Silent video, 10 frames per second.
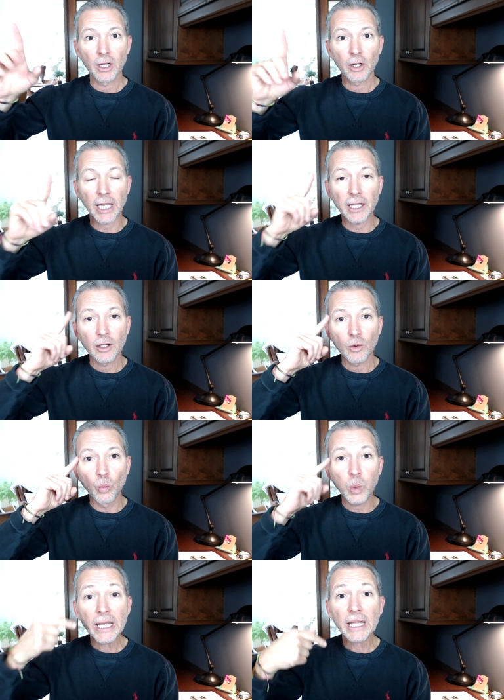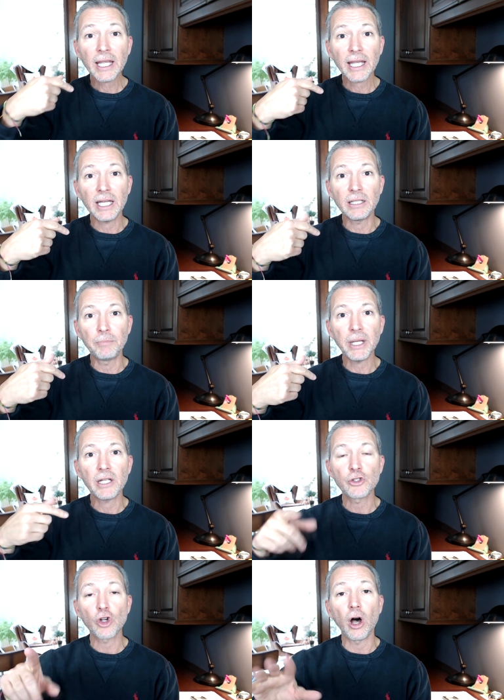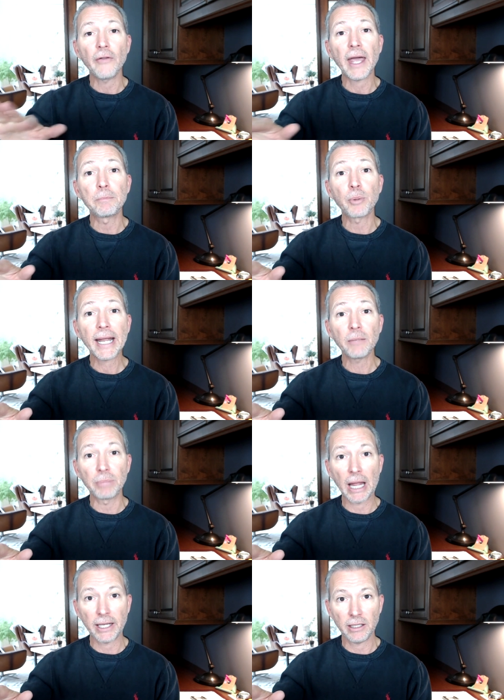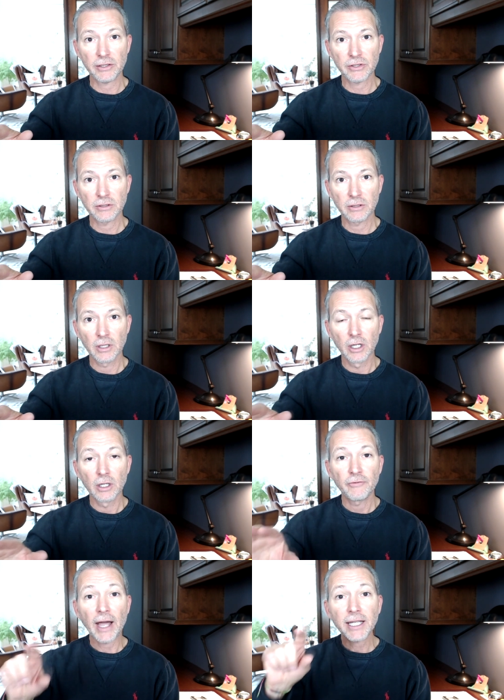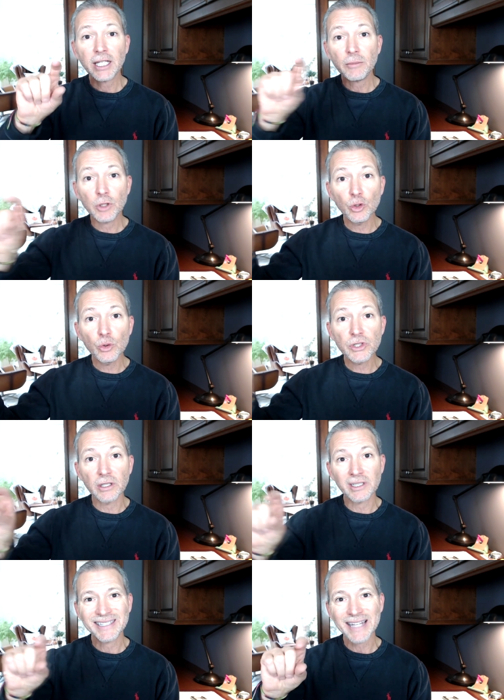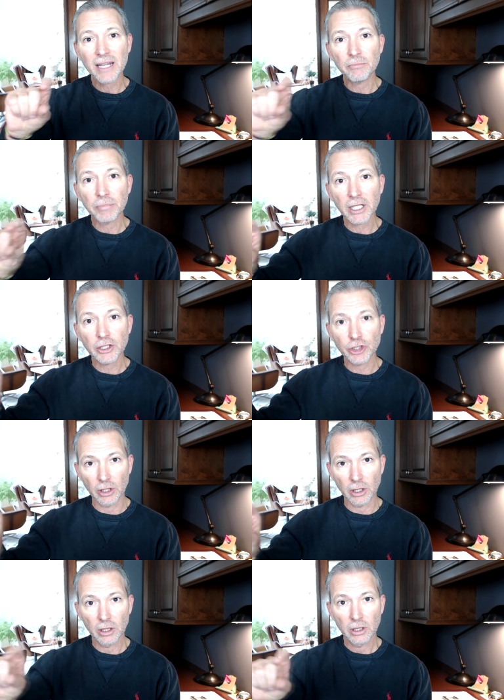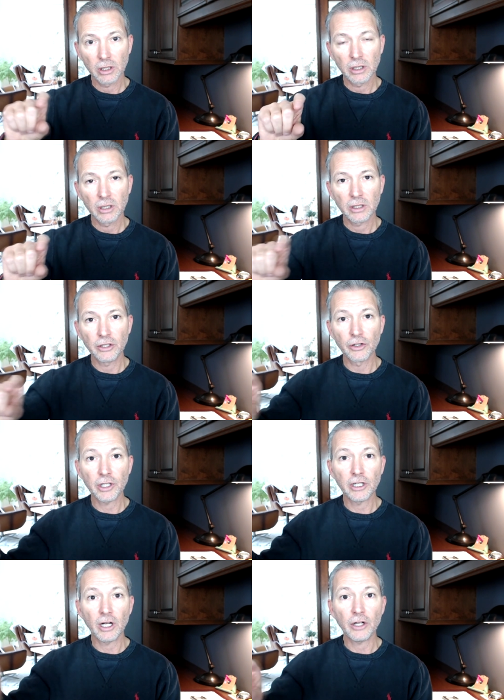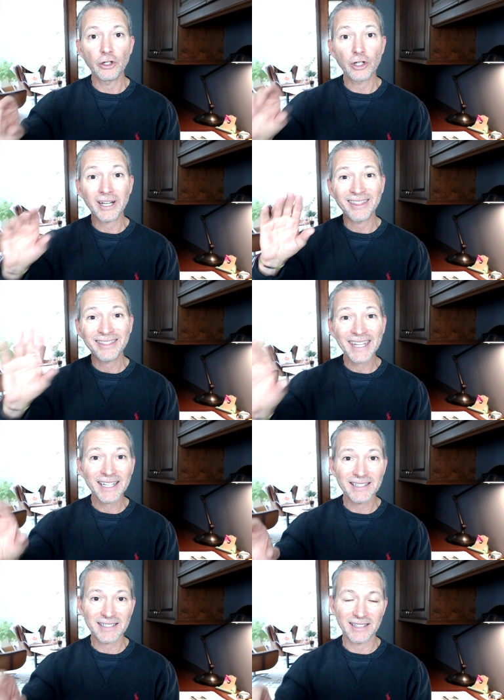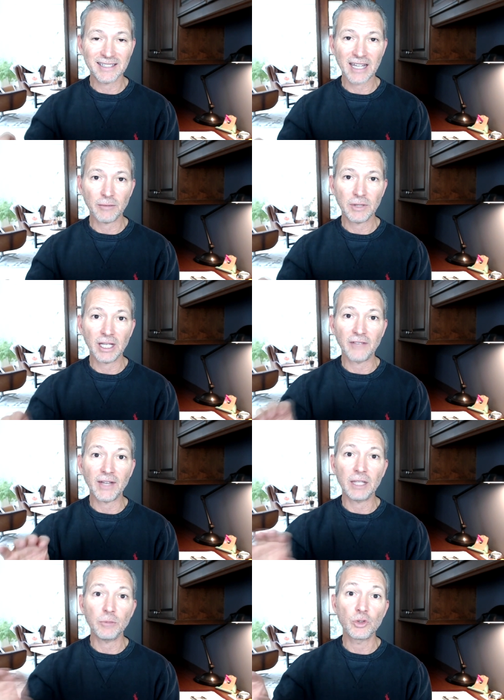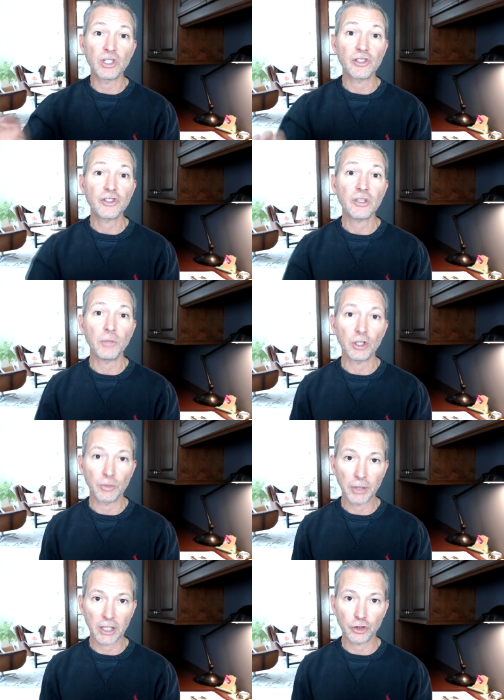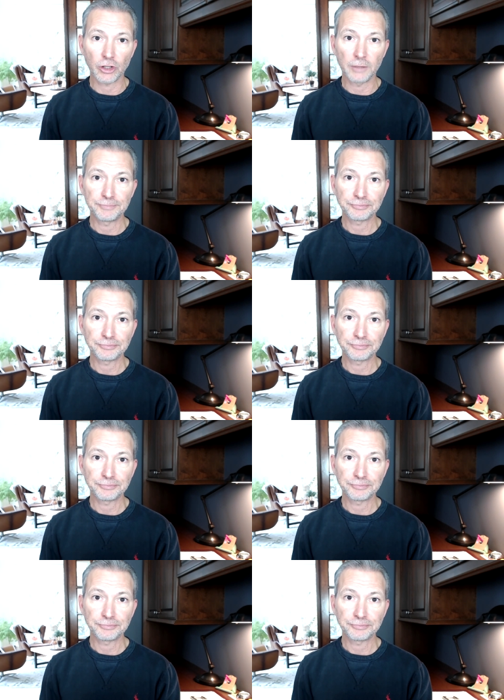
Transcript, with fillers: Okay? We in the biz call that brand blindness. If I keep using the same picture, you're gonna know, you're gonna think it's the same thing if I keep using a similar picture.